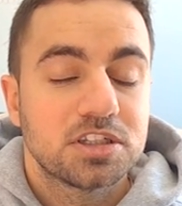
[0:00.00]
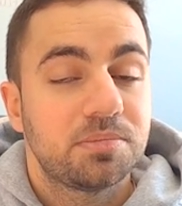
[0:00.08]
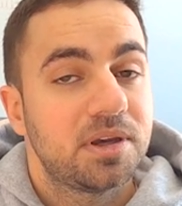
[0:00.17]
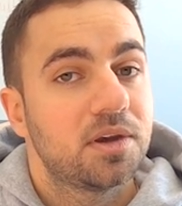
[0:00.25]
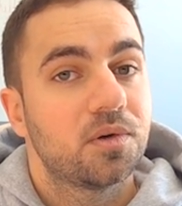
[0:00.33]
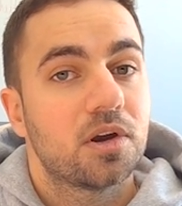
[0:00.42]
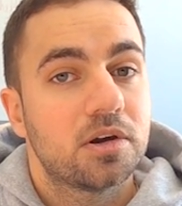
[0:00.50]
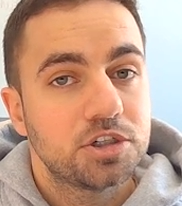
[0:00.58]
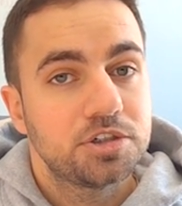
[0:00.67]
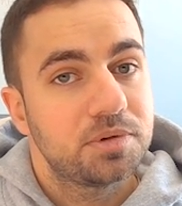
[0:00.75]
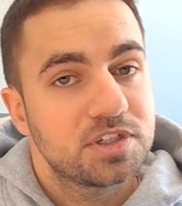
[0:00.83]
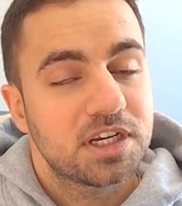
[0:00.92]
to pay out
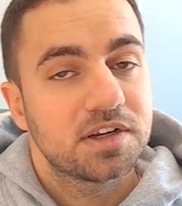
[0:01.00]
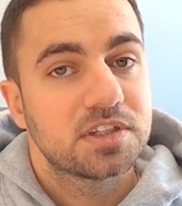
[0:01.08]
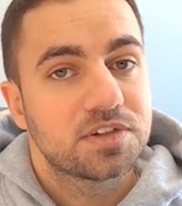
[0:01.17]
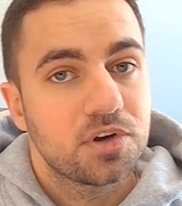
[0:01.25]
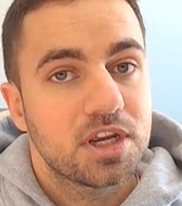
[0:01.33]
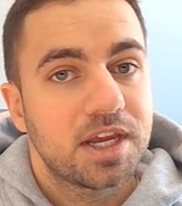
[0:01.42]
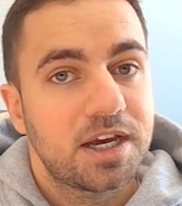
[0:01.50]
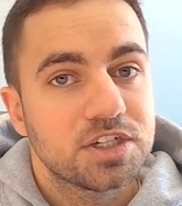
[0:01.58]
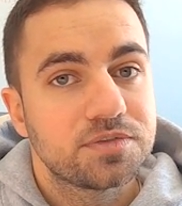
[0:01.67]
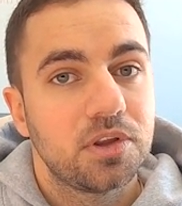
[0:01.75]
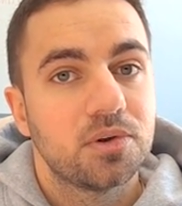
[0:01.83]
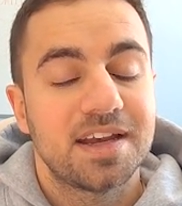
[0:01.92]
100% of its free
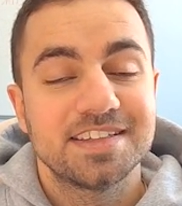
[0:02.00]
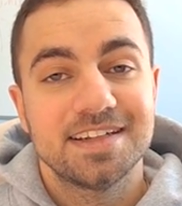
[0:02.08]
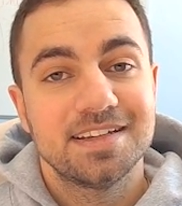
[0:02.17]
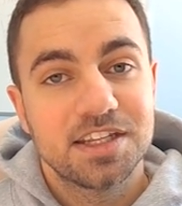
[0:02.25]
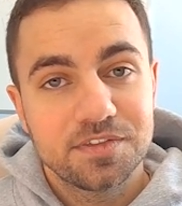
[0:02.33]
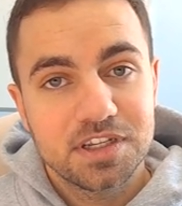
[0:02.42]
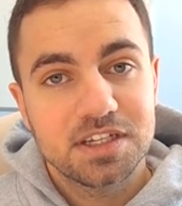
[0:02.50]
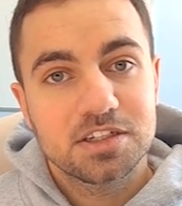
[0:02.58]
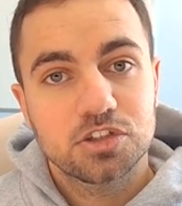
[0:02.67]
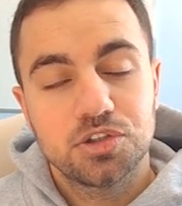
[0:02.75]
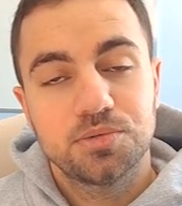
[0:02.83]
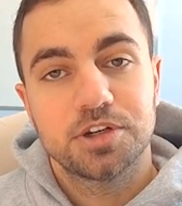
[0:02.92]
cash flow as a
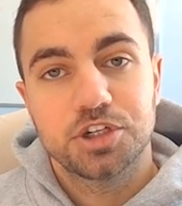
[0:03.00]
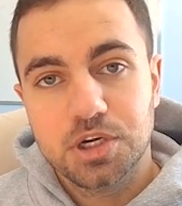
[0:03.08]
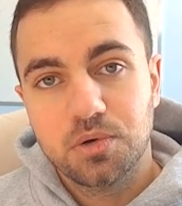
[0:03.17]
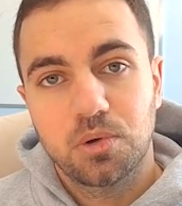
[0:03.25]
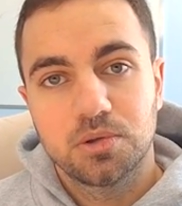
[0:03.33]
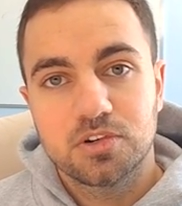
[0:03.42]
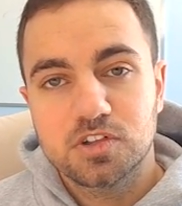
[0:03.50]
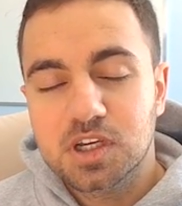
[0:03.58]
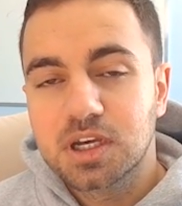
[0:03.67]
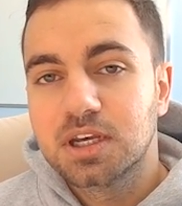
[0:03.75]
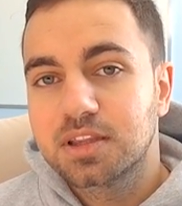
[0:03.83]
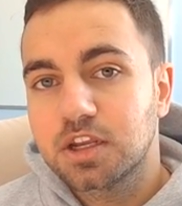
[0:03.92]
dividend to its shareholders,
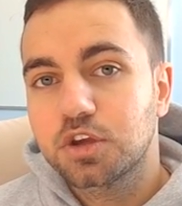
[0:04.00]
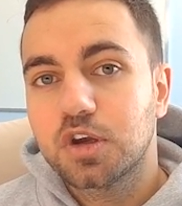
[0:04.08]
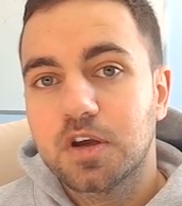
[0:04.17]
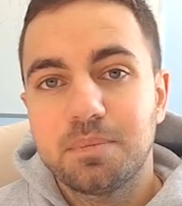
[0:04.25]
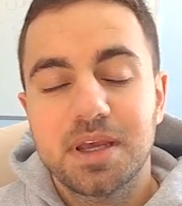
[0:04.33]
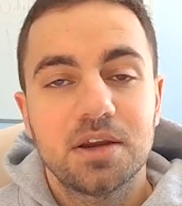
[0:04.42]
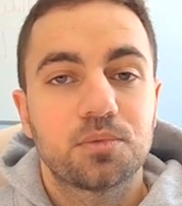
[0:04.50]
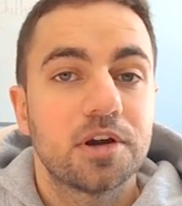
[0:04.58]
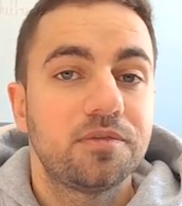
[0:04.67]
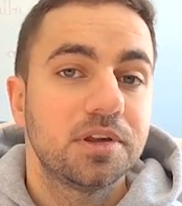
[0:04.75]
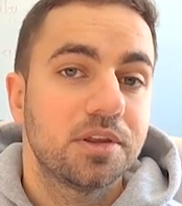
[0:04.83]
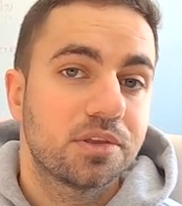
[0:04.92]
then it could pay
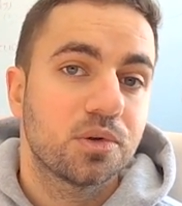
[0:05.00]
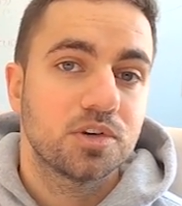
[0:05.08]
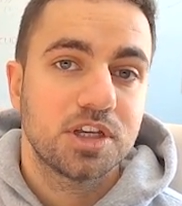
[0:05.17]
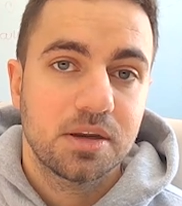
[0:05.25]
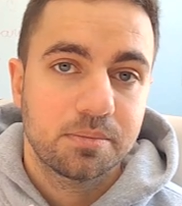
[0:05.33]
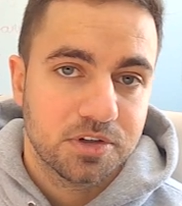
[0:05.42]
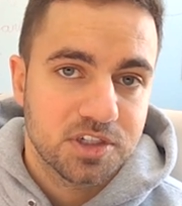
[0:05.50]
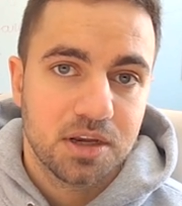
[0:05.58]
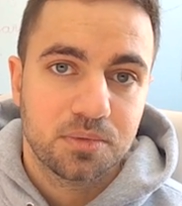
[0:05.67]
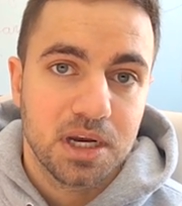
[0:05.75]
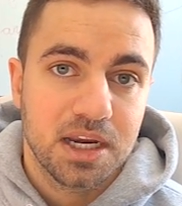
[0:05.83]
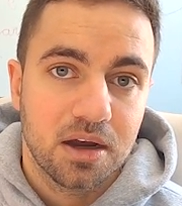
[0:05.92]
roughly 13%
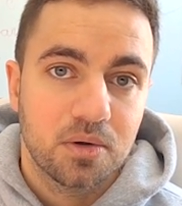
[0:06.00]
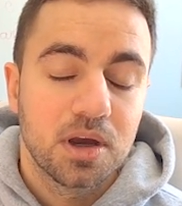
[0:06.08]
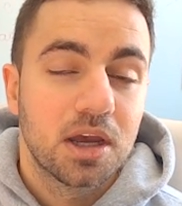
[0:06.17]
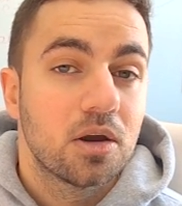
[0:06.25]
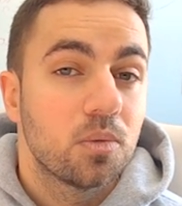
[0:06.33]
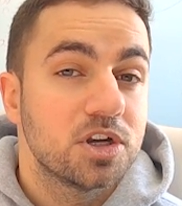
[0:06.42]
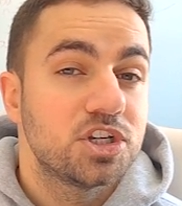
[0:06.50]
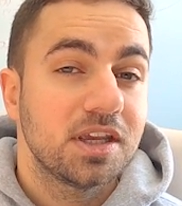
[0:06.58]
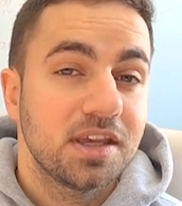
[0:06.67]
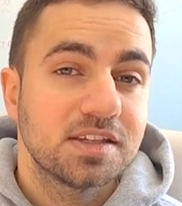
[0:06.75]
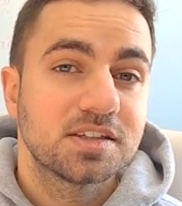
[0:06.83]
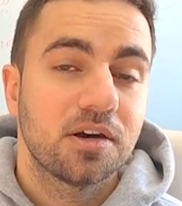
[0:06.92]
right now, which
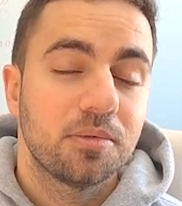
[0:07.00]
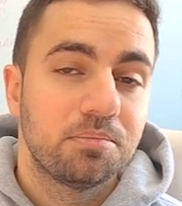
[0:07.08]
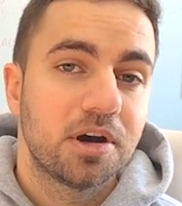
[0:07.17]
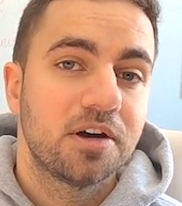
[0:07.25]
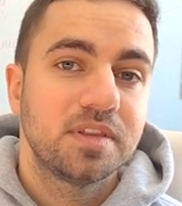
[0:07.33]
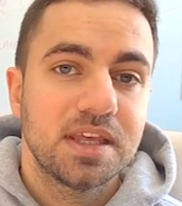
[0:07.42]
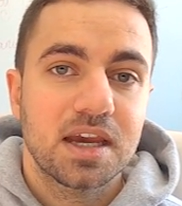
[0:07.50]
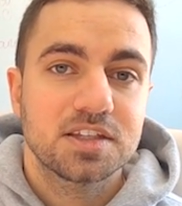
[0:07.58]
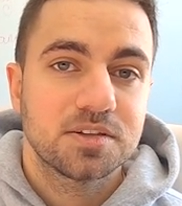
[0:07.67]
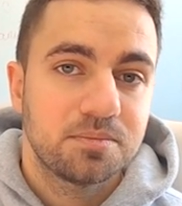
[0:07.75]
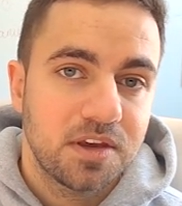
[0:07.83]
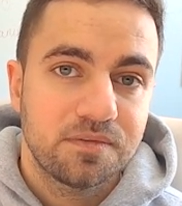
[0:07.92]
is above the
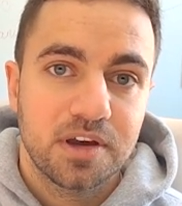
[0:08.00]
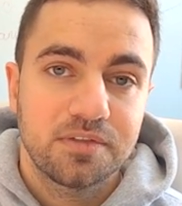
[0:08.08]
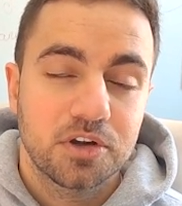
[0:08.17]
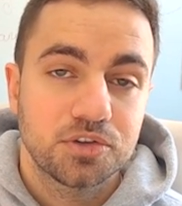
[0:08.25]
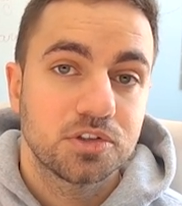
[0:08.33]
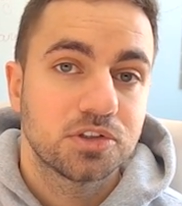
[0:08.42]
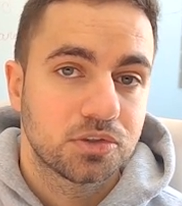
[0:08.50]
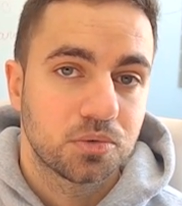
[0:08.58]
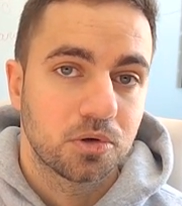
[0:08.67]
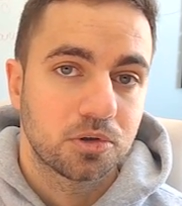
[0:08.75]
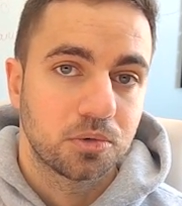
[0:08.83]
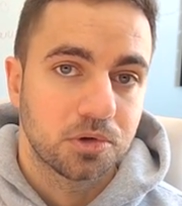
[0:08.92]
S&P 500's
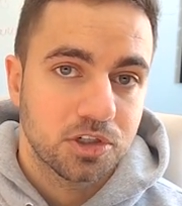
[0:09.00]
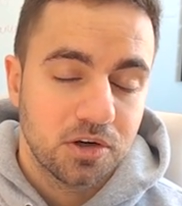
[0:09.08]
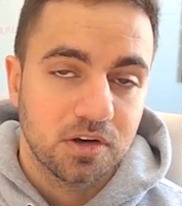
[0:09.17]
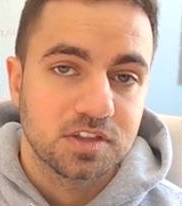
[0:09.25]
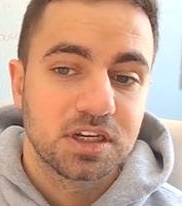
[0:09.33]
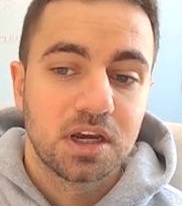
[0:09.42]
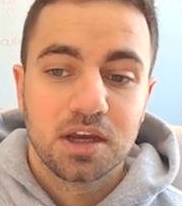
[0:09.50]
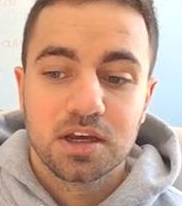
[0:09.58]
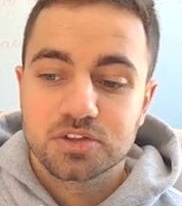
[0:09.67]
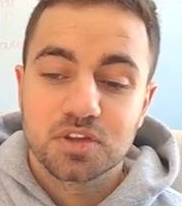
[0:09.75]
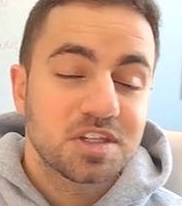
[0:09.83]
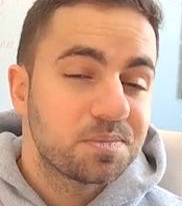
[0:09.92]
historical returns.
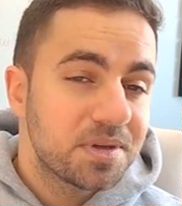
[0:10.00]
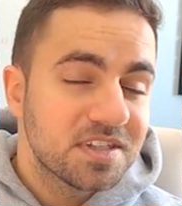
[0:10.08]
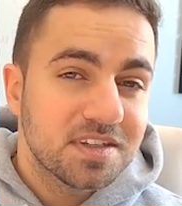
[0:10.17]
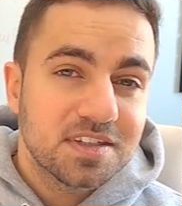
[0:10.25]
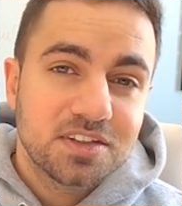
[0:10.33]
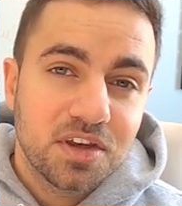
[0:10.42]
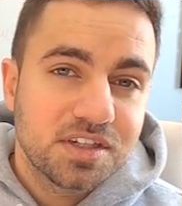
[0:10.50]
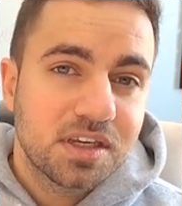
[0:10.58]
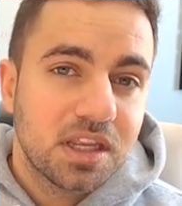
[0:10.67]
So this business doesn't